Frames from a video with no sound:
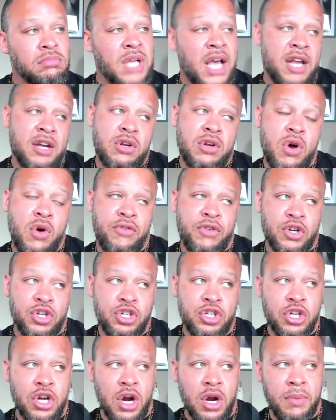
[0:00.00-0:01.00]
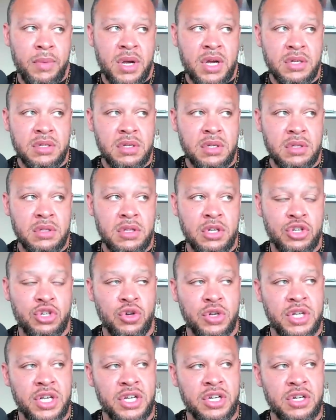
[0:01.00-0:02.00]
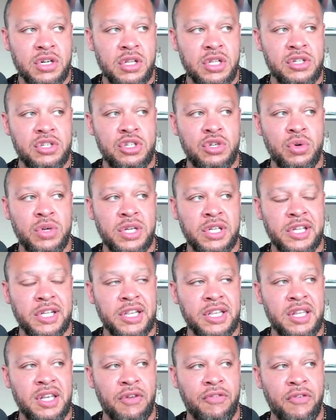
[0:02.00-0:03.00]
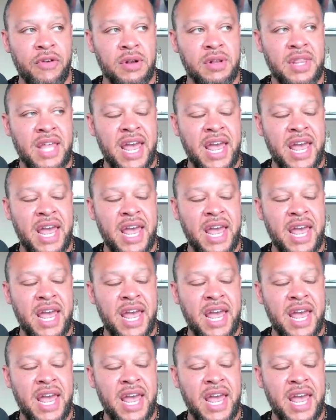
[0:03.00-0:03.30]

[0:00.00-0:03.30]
I don't know for sure, because the, the traditionalists do it a little different.